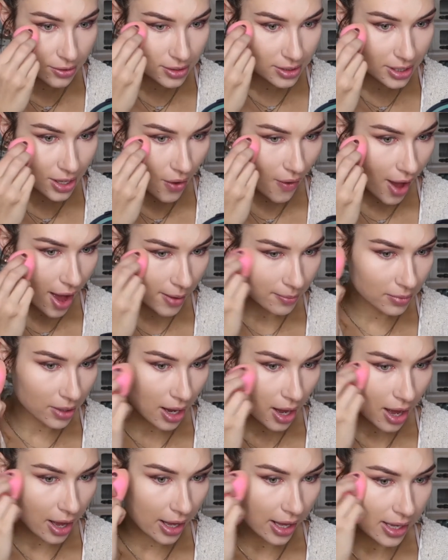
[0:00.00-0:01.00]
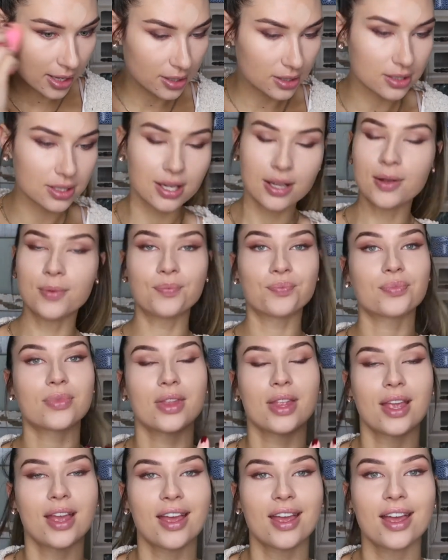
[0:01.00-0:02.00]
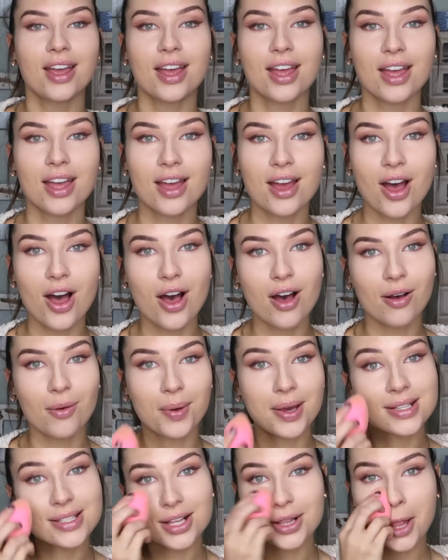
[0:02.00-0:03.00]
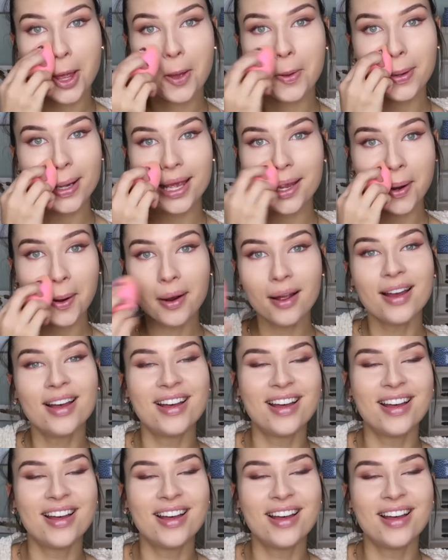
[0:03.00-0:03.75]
so I'm not always alone here.